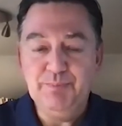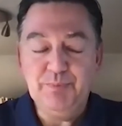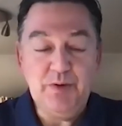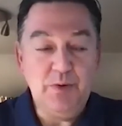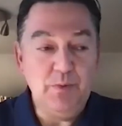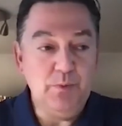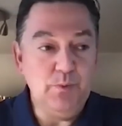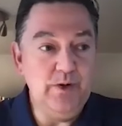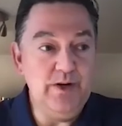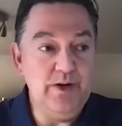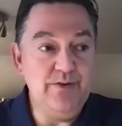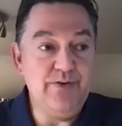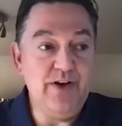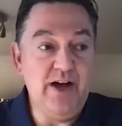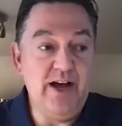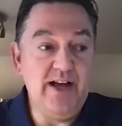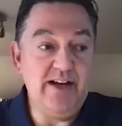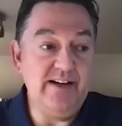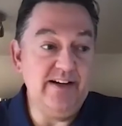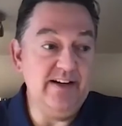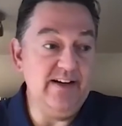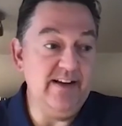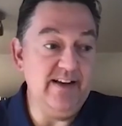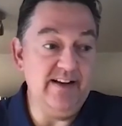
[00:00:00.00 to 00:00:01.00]
we've had
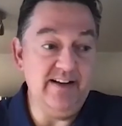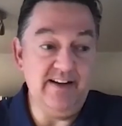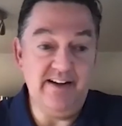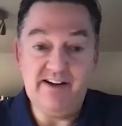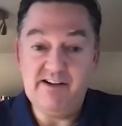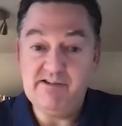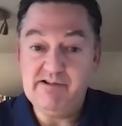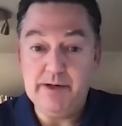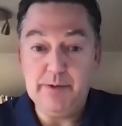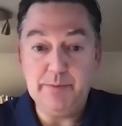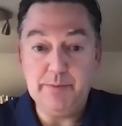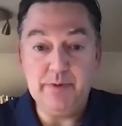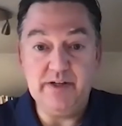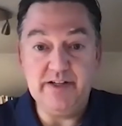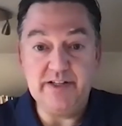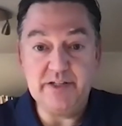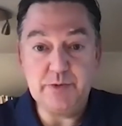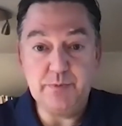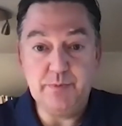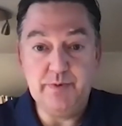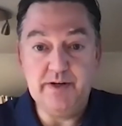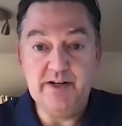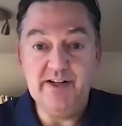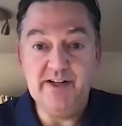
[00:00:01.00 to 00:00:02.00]
an incredible
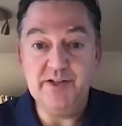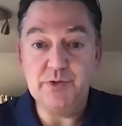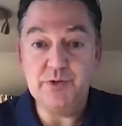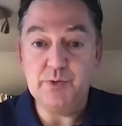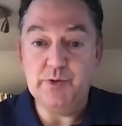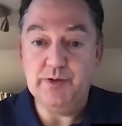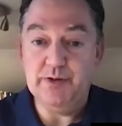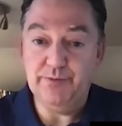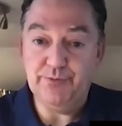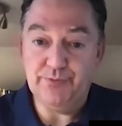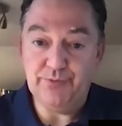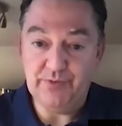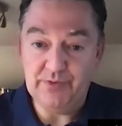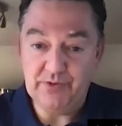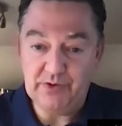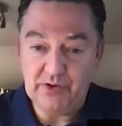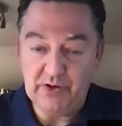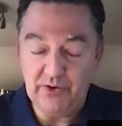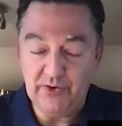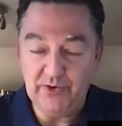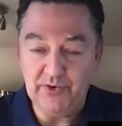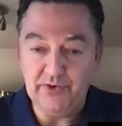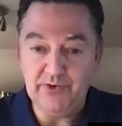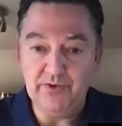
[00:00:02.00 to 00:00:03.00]
experience. We've
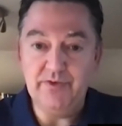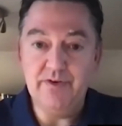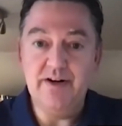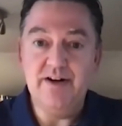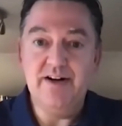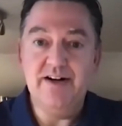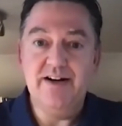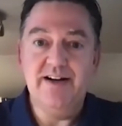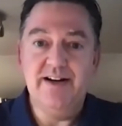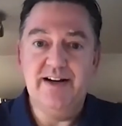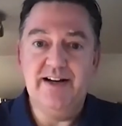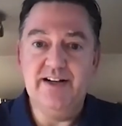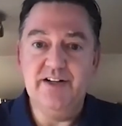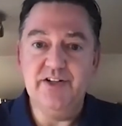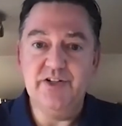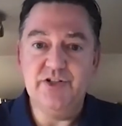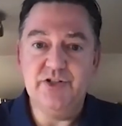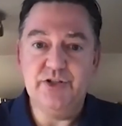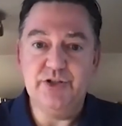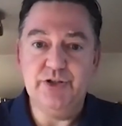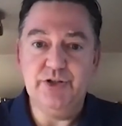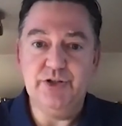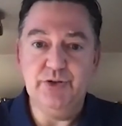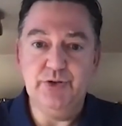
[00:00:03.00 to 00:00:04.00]
gone
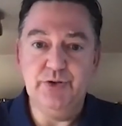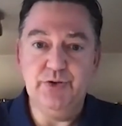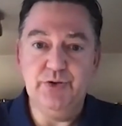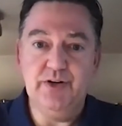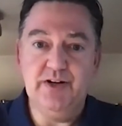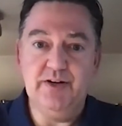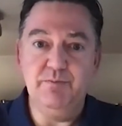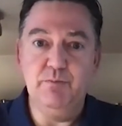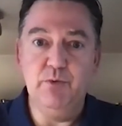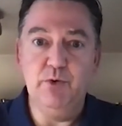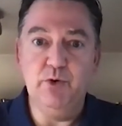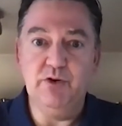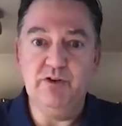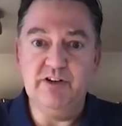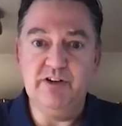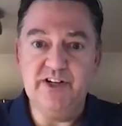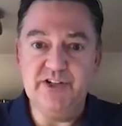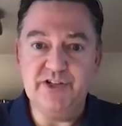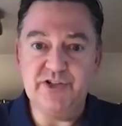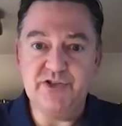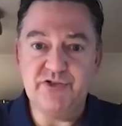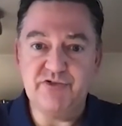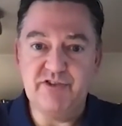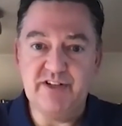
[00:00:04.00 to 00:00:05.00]
into more
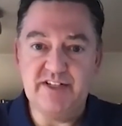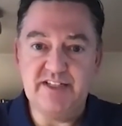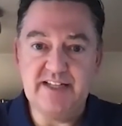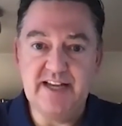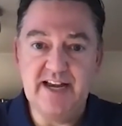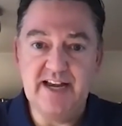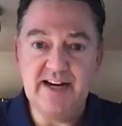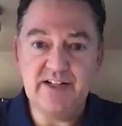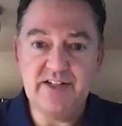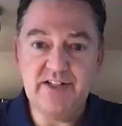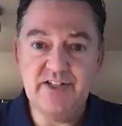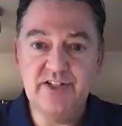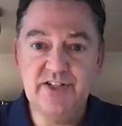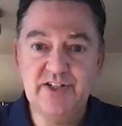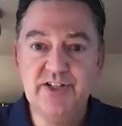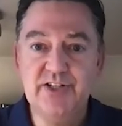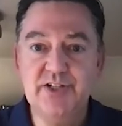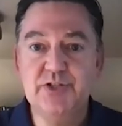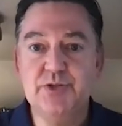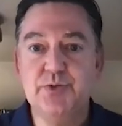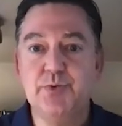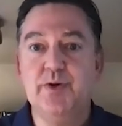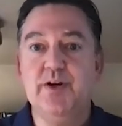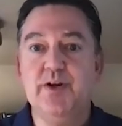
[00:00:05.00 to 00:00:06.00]
industry
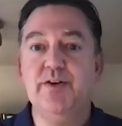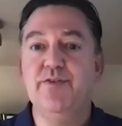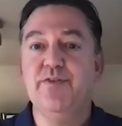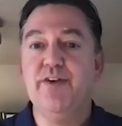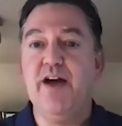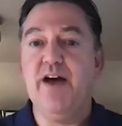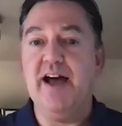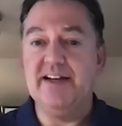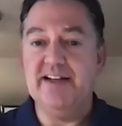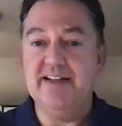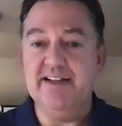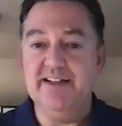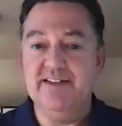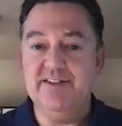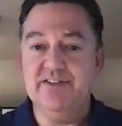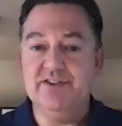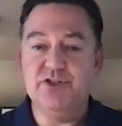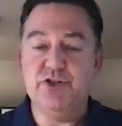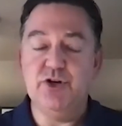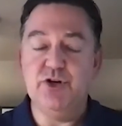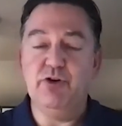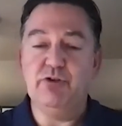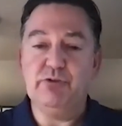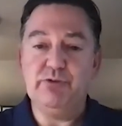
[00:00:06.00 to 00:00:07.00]
sectors, we've added
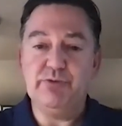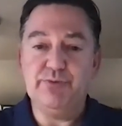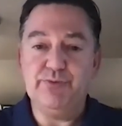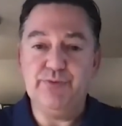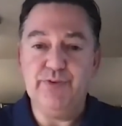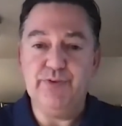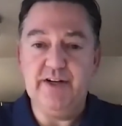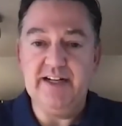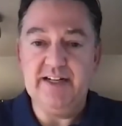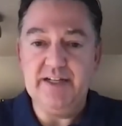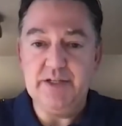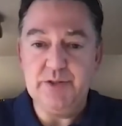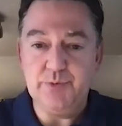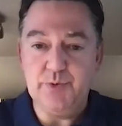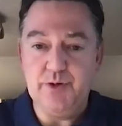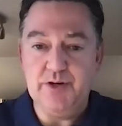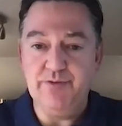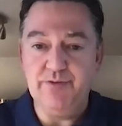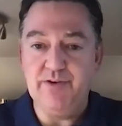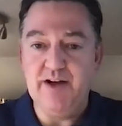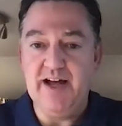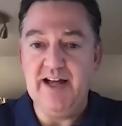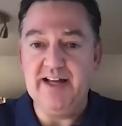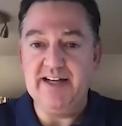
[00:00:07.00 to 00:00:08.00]
geographies,
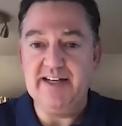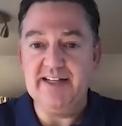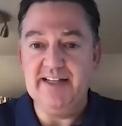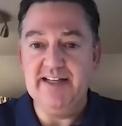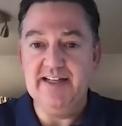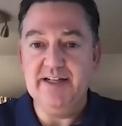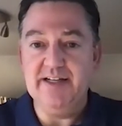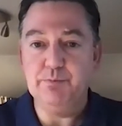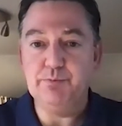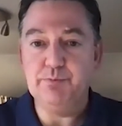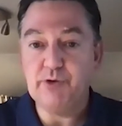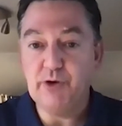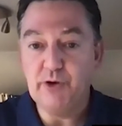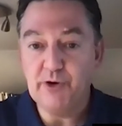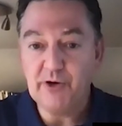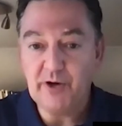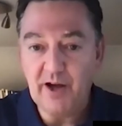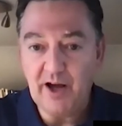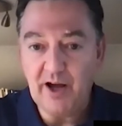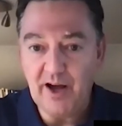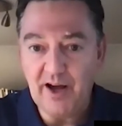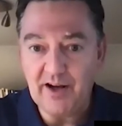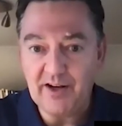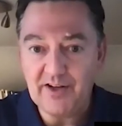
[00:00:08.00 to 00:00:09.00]
we've added
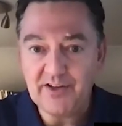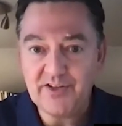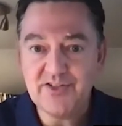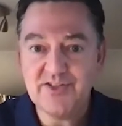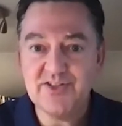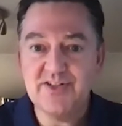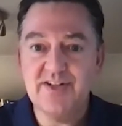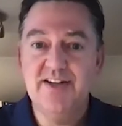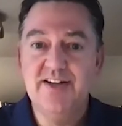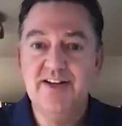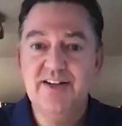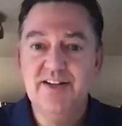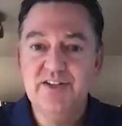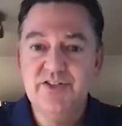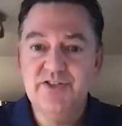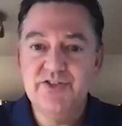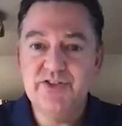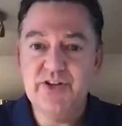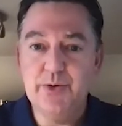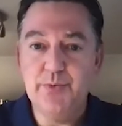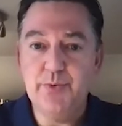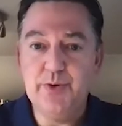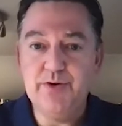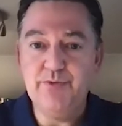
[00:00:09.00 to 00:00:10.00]
products.
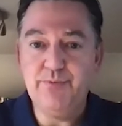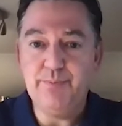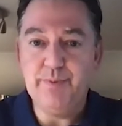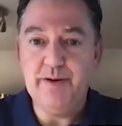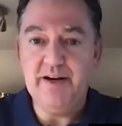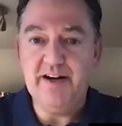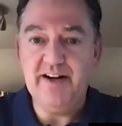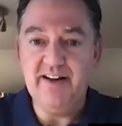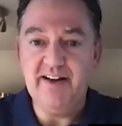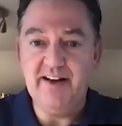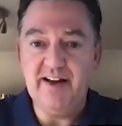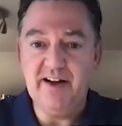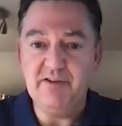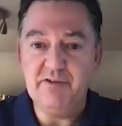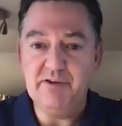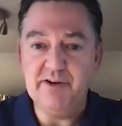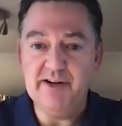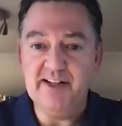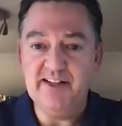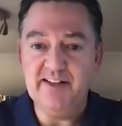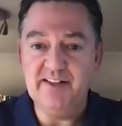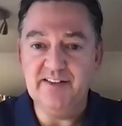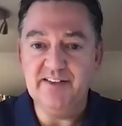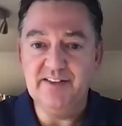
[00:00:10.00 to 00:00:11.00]
So we've been a
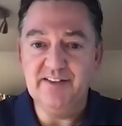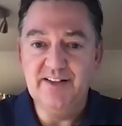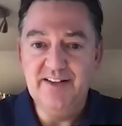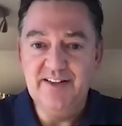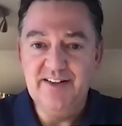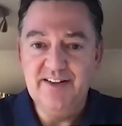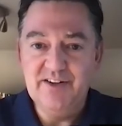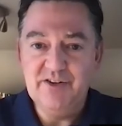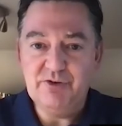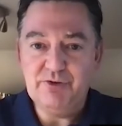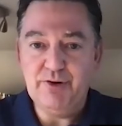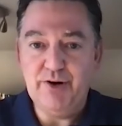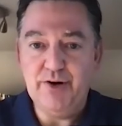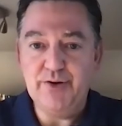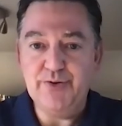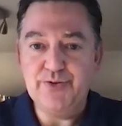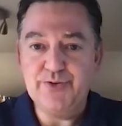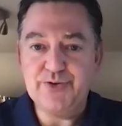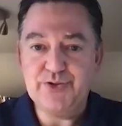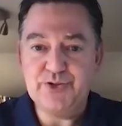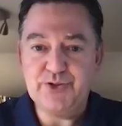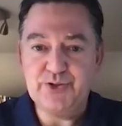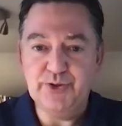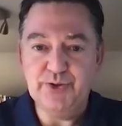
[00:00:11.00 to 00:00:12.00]
real growth
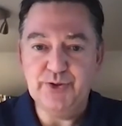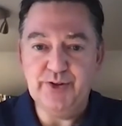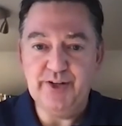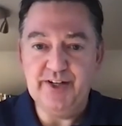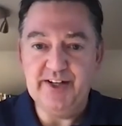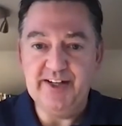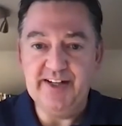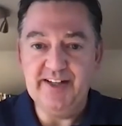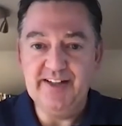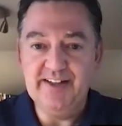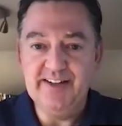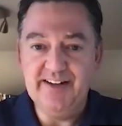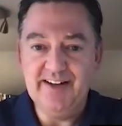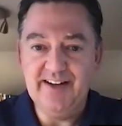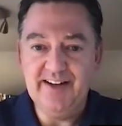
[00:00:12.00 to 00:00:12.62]
story